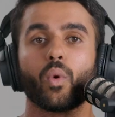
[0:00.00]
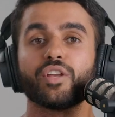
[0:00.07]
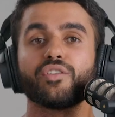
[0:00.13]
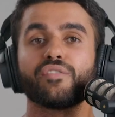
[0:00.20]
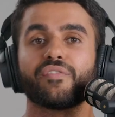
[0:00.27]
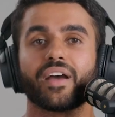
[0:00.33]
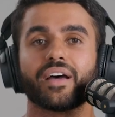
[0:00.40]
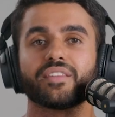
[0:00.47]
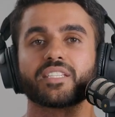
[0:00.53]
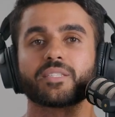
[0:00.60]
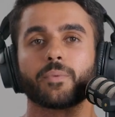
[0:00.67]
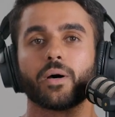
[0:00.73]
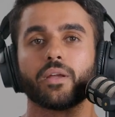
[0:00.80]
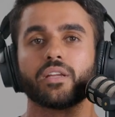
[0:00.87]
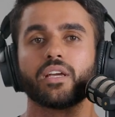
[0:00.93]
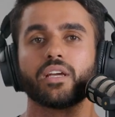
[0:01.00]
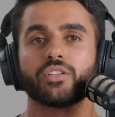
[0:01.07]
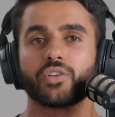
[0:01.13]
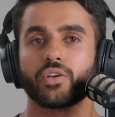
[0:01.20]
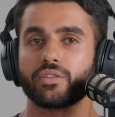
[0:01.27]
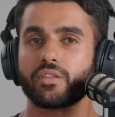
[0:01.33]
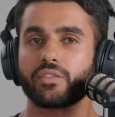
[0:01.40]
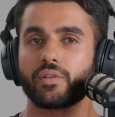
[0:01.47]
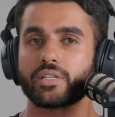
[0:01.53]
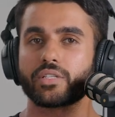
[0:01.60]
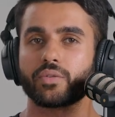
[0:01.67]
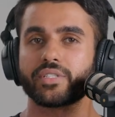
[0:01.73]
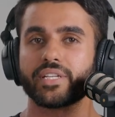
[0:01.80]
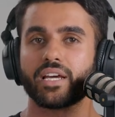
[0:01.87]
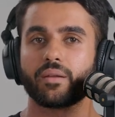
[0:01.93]
When you've found this spot, turn the
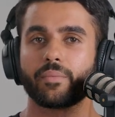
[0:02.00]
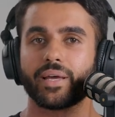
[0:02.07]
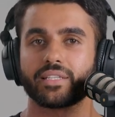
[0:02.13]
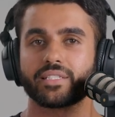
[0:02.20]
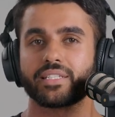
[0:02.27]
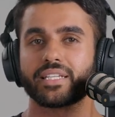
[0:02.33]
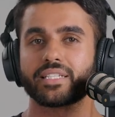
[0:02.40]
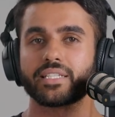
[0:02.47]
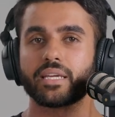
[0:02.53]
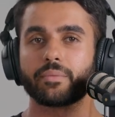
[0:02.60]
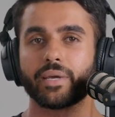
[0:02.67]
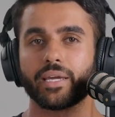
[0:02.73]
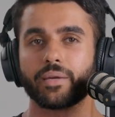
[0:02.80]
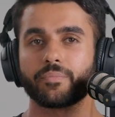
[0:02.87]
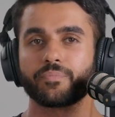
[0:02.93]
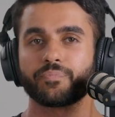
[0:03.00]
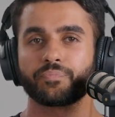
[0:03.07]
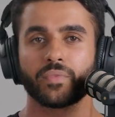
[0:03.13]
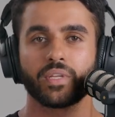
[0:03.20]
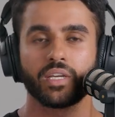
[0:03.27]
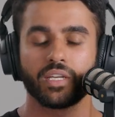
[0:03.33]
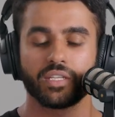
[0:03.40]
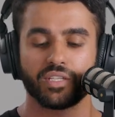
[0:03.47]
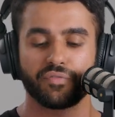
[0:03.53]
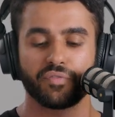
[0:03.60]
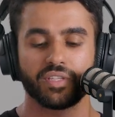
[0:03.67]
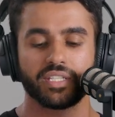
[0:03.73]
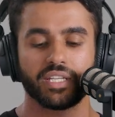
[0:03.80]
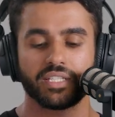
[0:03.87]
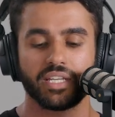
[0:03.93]
threshold down about 6 dB. So
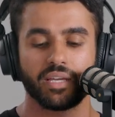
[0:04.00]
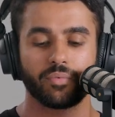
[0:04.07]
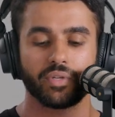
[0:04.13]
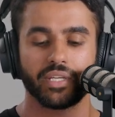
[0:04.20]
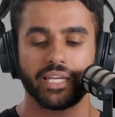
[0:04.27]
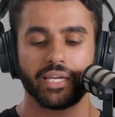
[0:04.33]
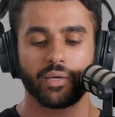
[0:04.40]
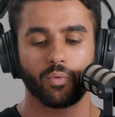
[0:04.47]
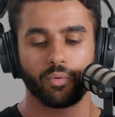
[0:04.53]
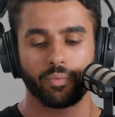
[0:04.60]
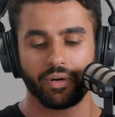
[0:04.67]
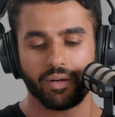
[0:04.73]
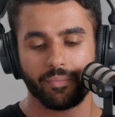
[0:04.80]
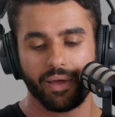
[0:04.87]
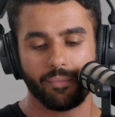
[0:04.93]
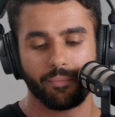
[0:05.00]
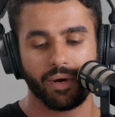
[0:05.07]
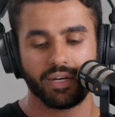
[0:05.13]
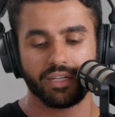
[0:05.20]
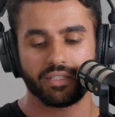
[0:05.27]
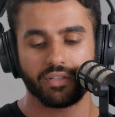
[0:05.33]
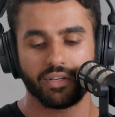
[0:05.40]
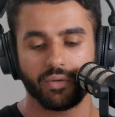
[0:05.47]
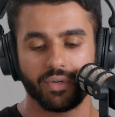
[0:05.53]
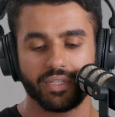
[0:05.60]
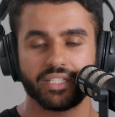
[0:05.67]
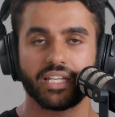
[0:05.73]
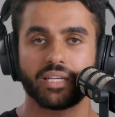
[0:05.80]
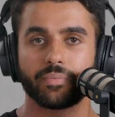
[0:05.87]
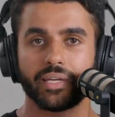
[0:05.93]
for this example here, we'll run about minus
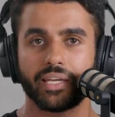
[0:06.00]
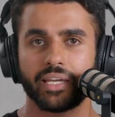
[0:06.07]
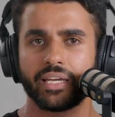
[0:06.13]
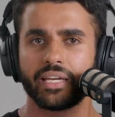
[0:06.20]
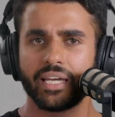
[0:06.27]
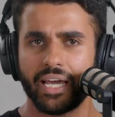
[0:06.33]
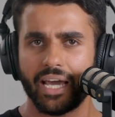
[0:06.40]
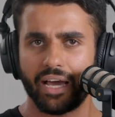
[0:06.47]
31 dB.